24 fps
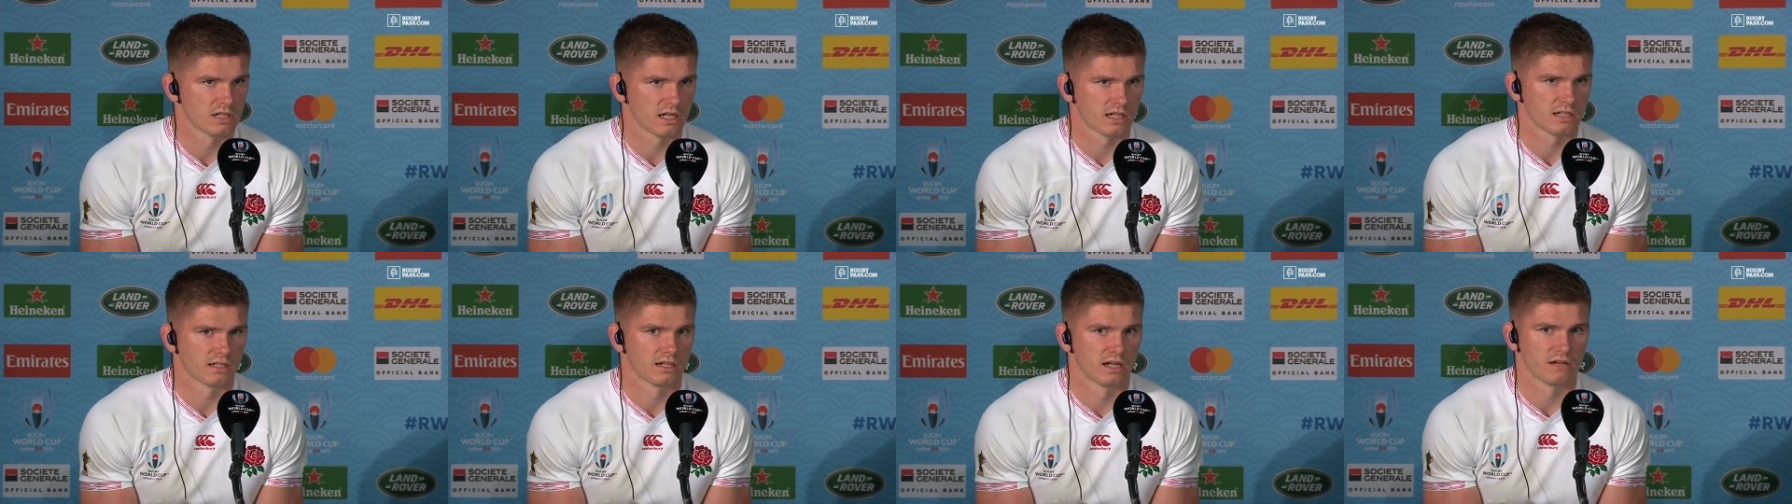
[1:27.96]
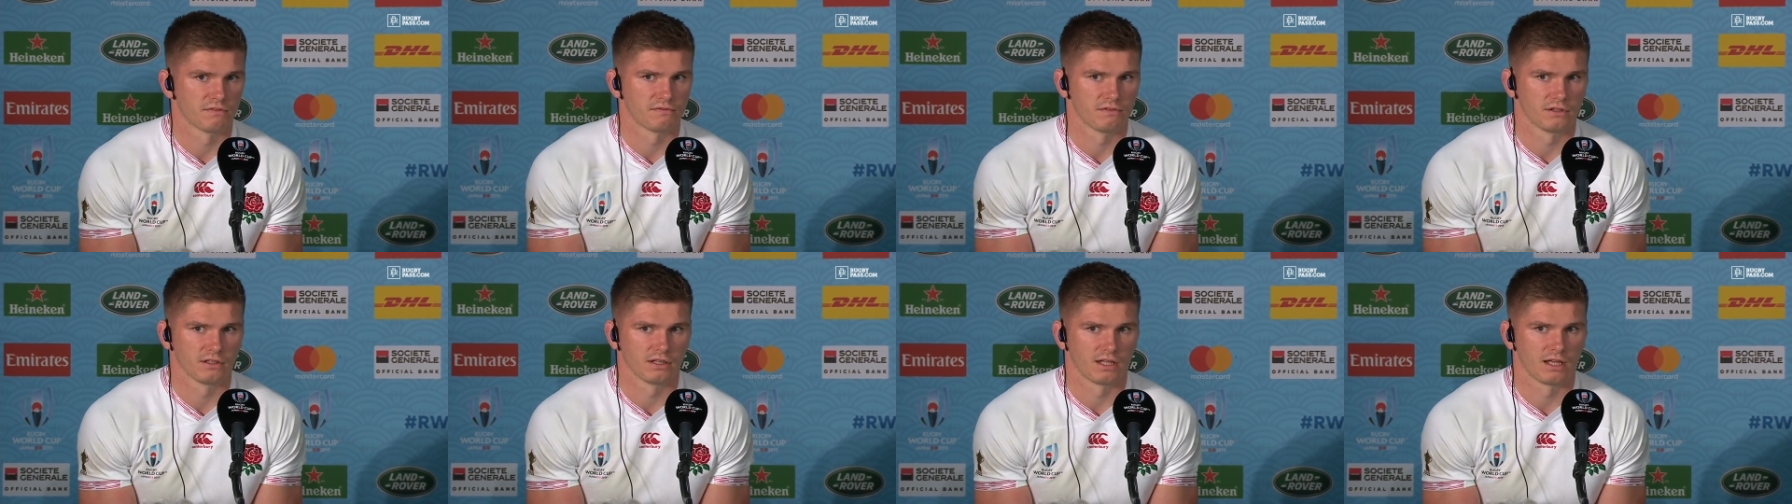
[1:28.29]
and
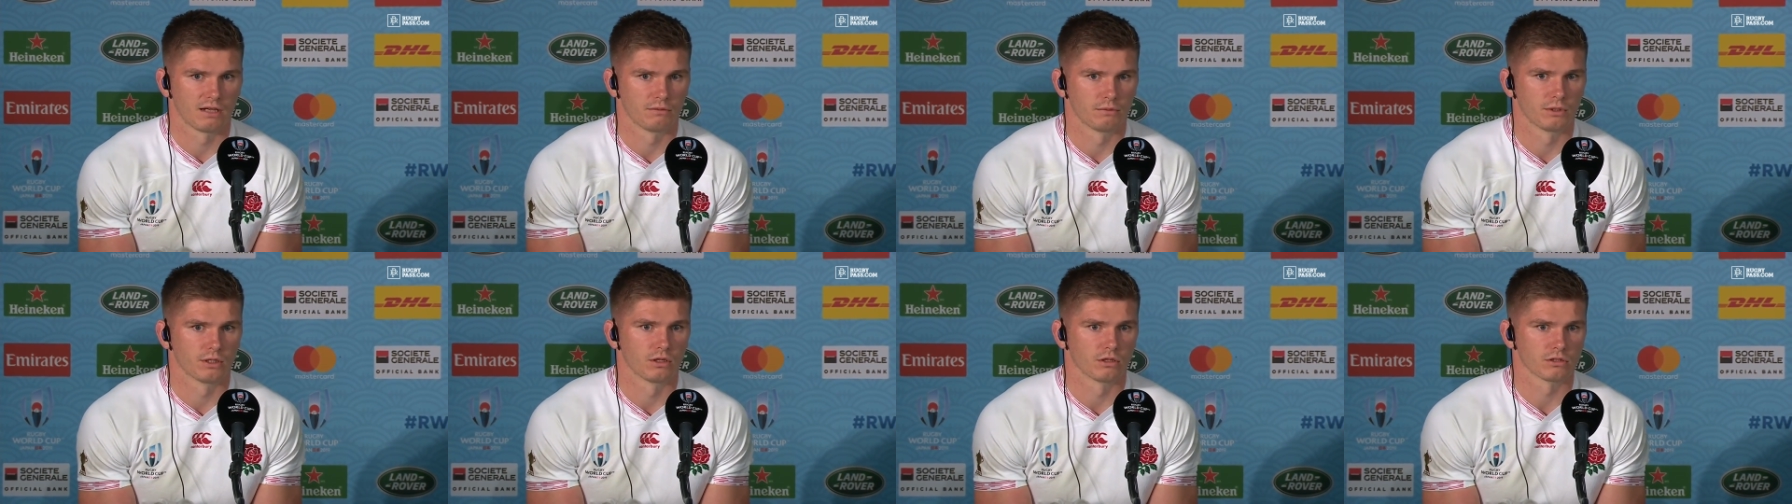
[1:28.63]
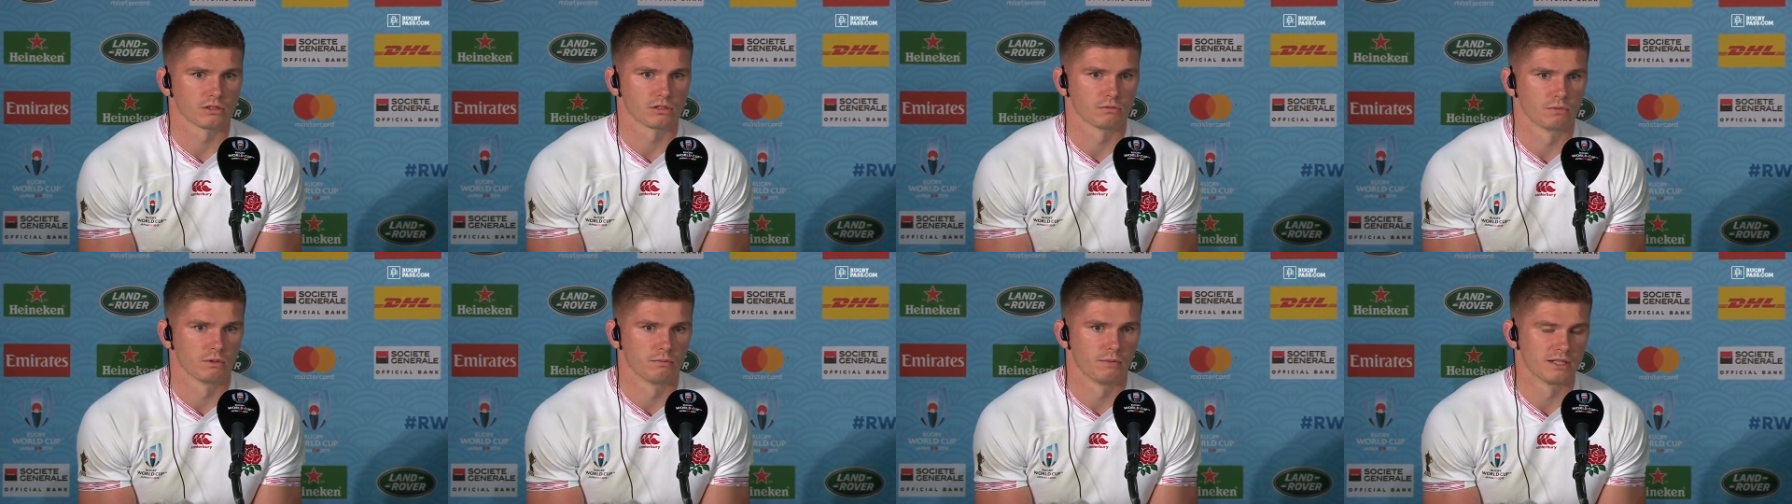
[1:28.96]
second half felt like we
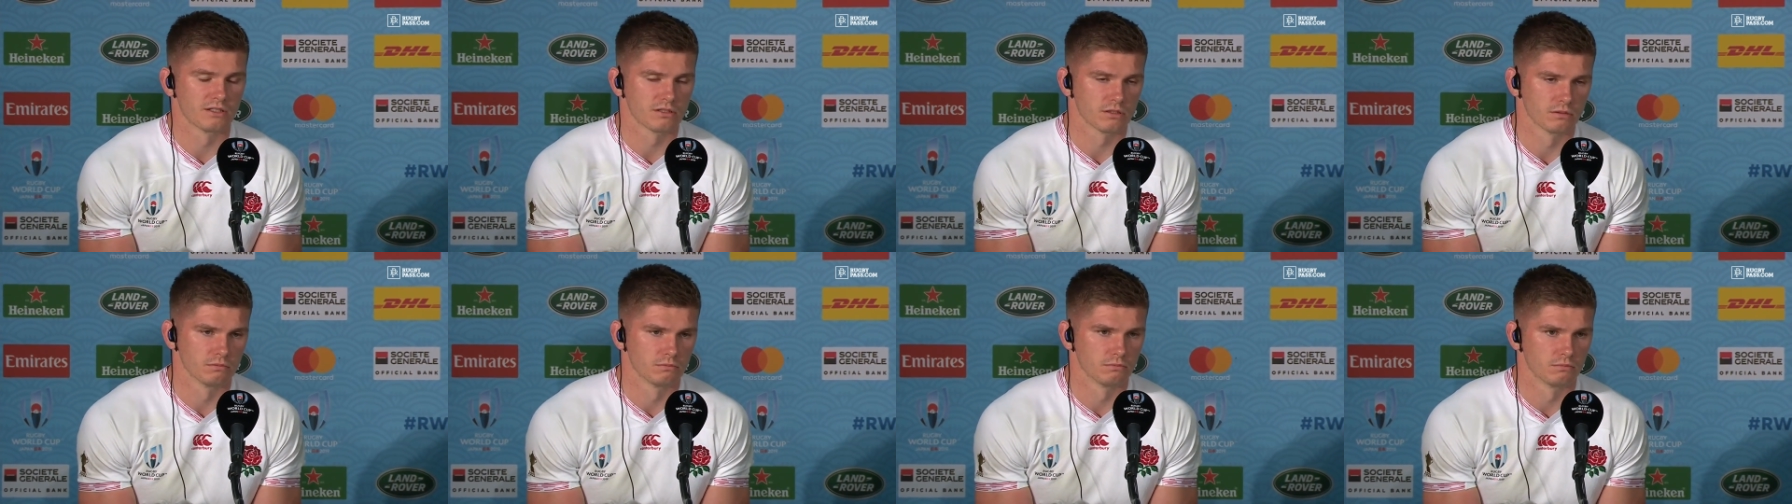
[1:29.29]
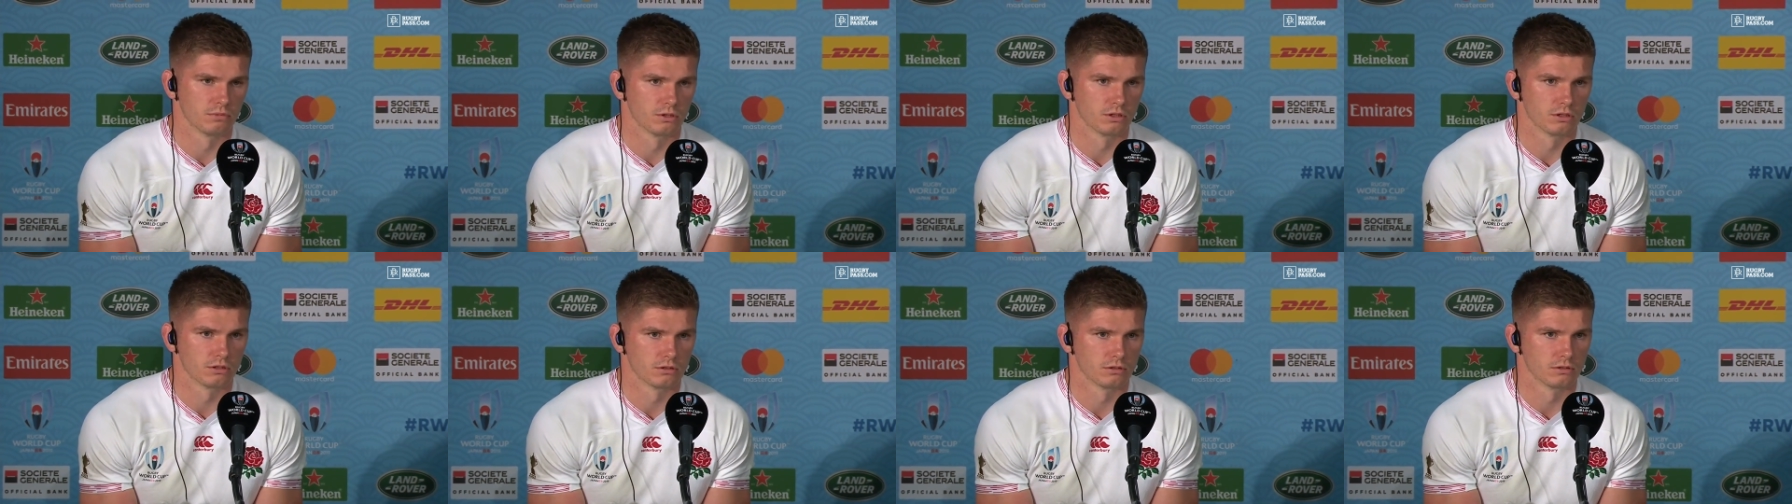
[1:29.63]
got some
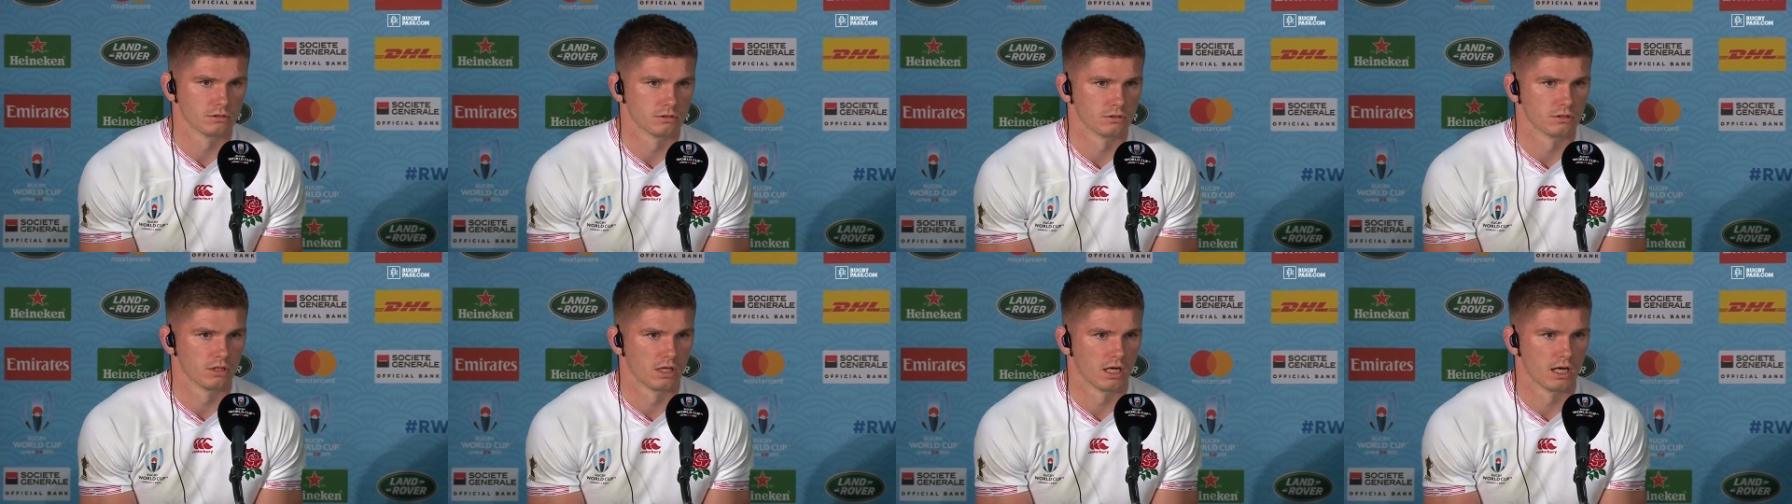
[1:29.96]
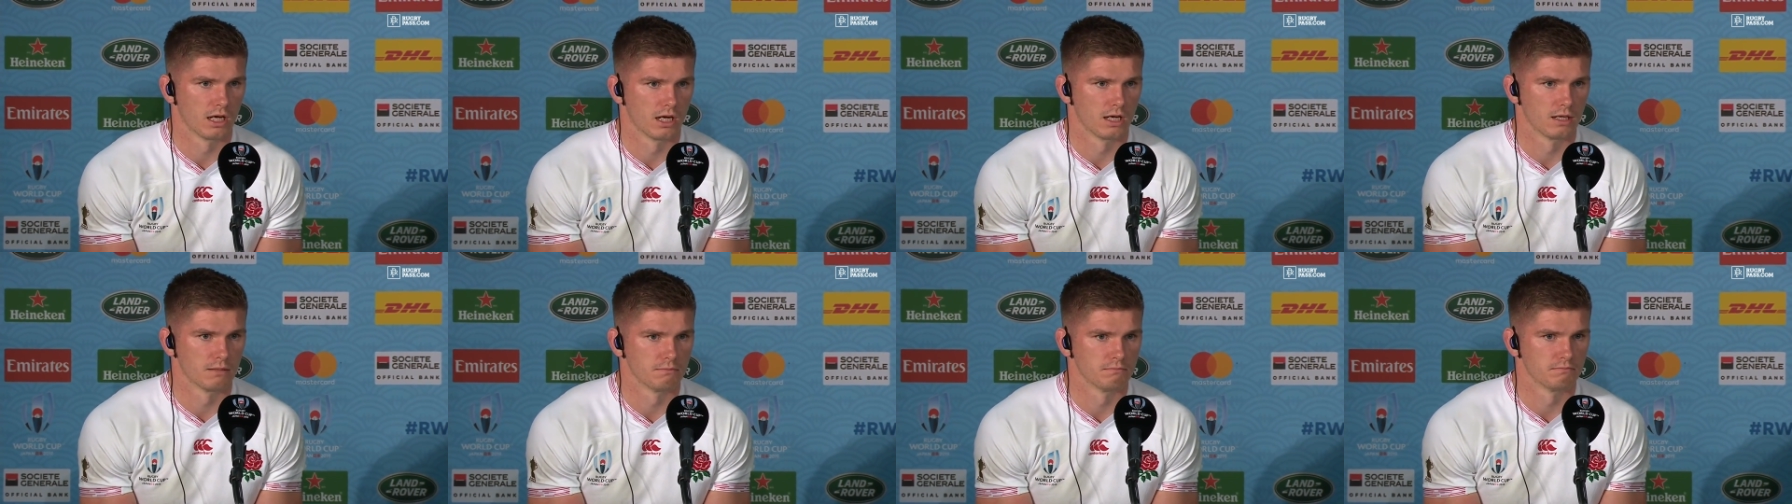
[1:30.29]
momentum, but
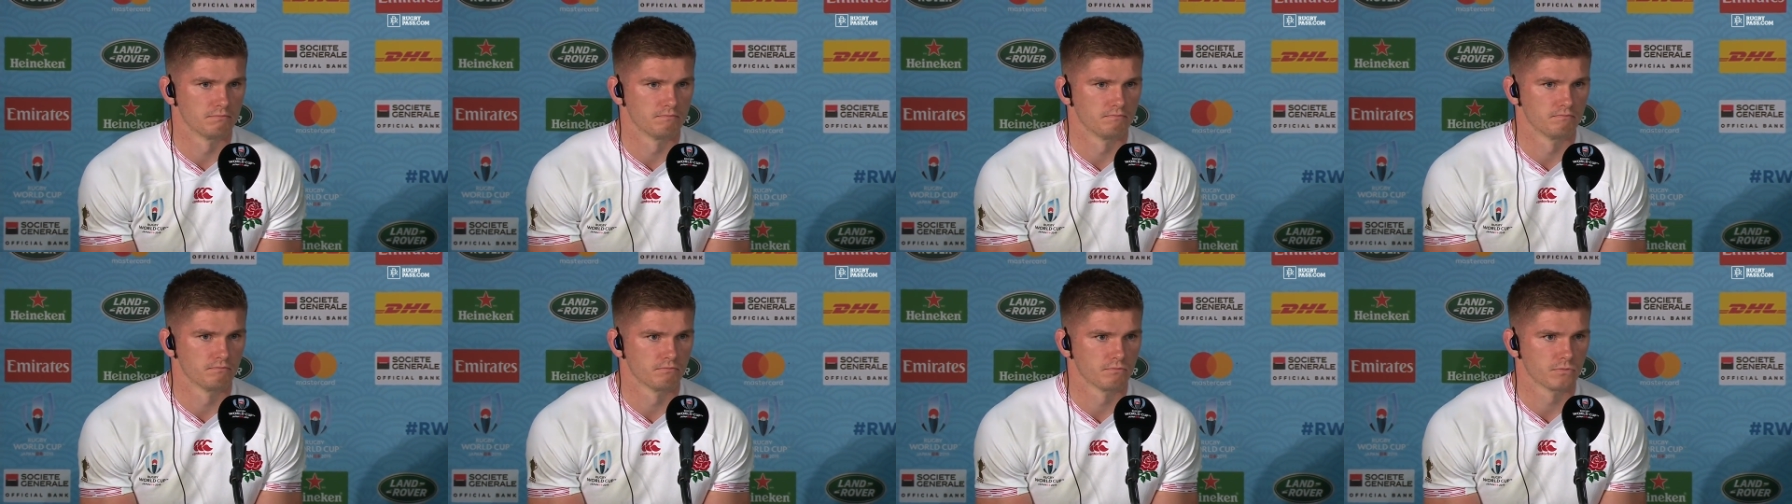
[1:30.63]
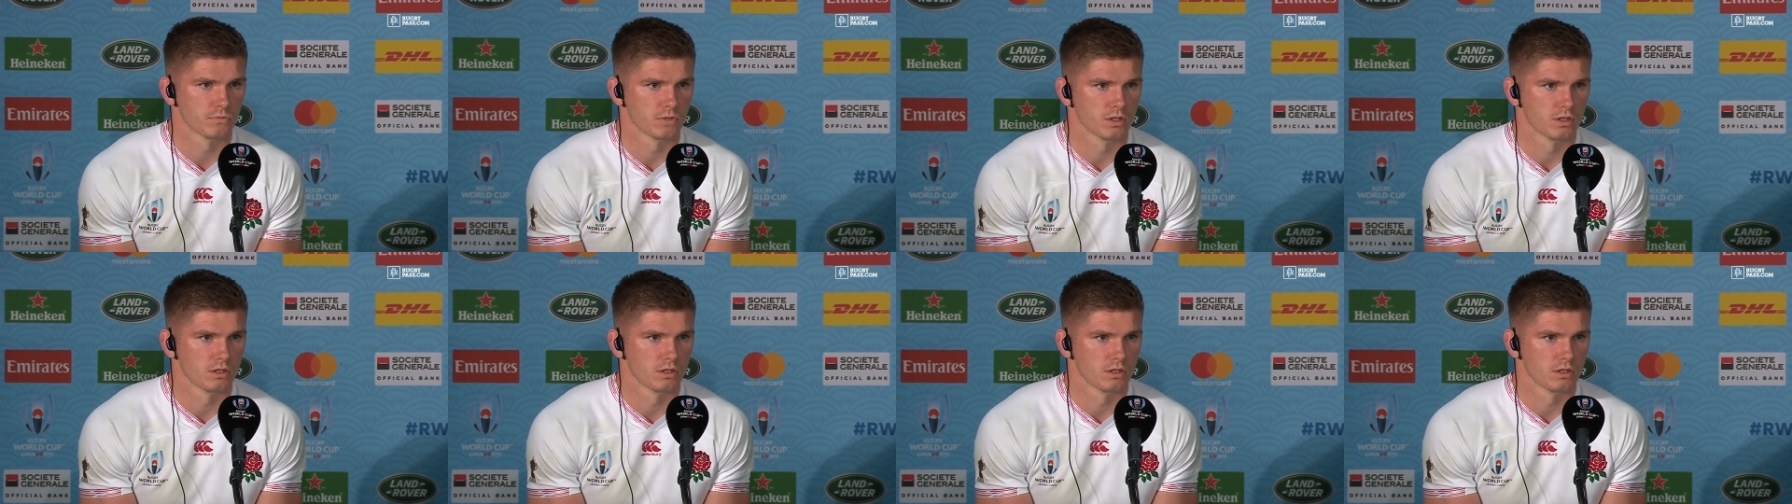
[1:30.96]
um,